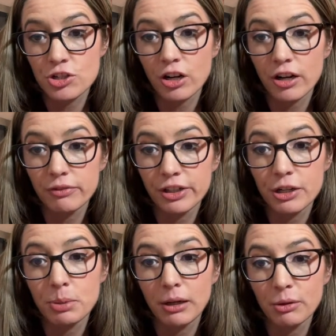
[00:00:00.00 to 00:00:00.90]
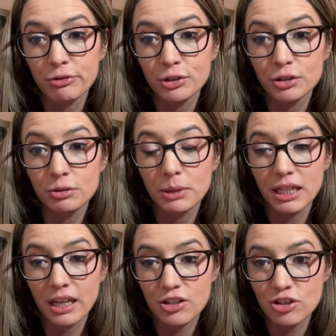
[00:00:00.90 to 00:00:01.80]
which are very powerful
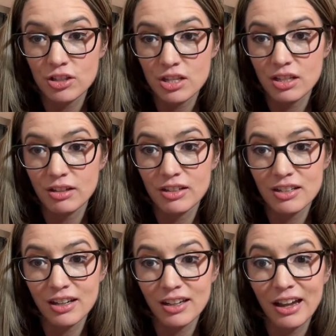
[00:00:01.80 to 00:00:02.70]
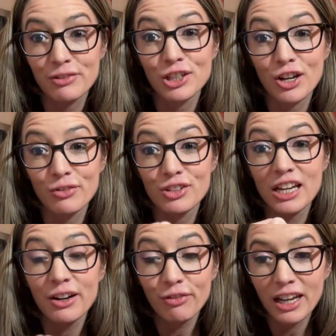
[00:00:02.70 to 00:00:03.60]
medications and have a lot of
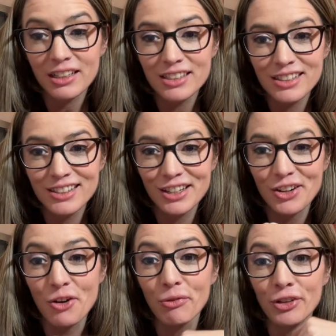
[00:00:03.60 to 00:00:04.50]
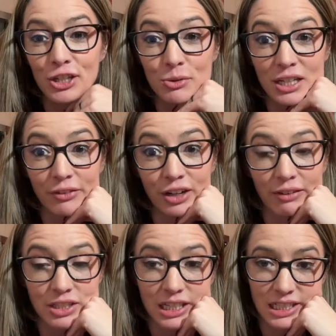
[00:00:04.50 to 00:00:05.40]
side effects. And hopefully you would never
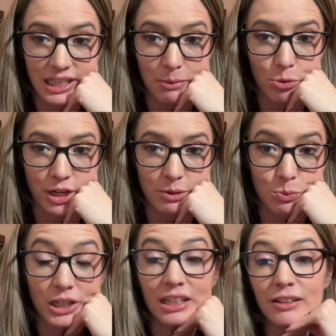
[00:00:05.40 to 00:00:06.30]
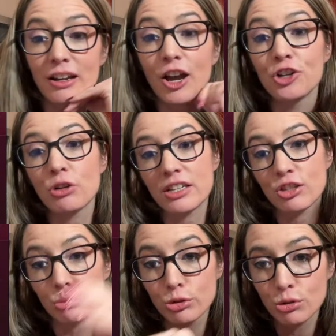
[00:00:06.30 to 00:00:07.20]
have to get to that point and we can address
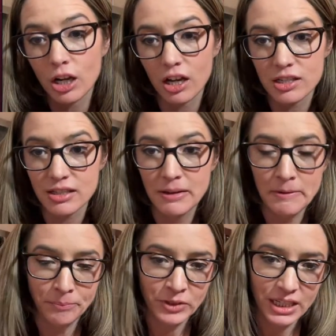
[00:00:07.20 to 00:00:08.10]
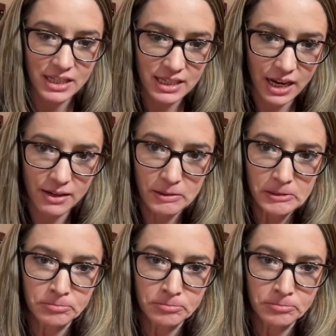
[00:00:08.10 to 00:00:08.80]
the root cause instead.